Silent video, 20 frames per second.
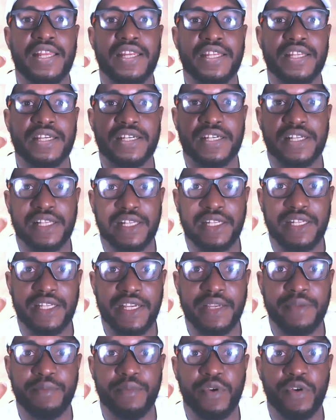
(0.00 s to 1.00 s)
the
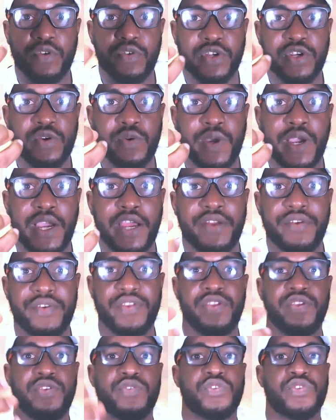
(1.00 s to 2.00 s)
claim
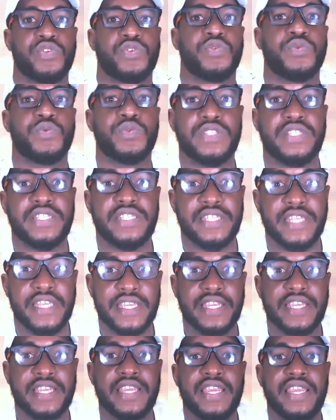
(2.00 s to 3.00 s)
requiring you to
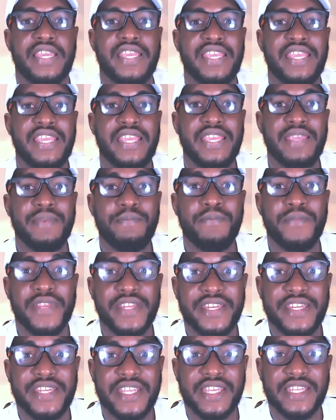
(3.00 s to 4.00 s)
take
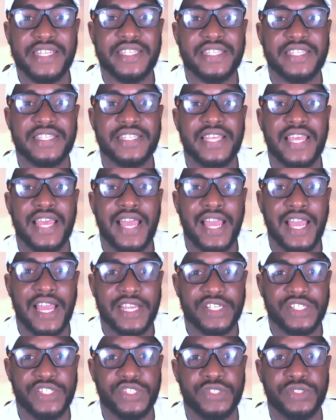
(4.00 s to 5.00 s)
immediate
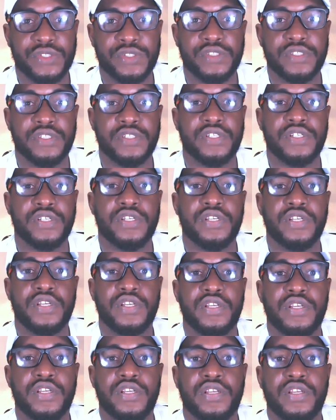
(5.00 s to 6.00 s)
action.
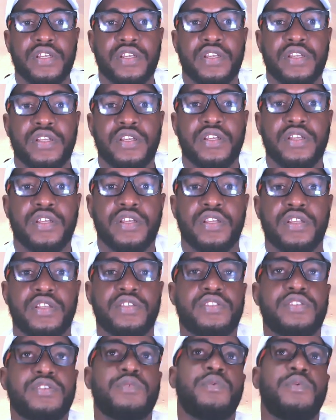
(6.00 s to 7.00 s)

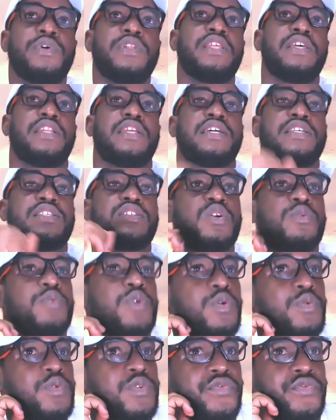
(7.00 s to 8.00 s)
So one thing that's
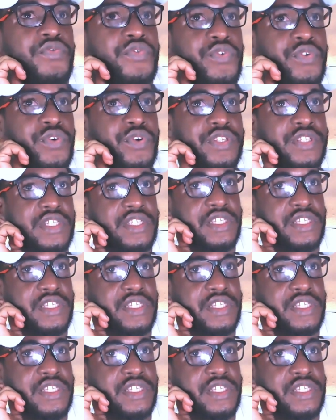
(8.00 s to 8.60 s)
common with frauds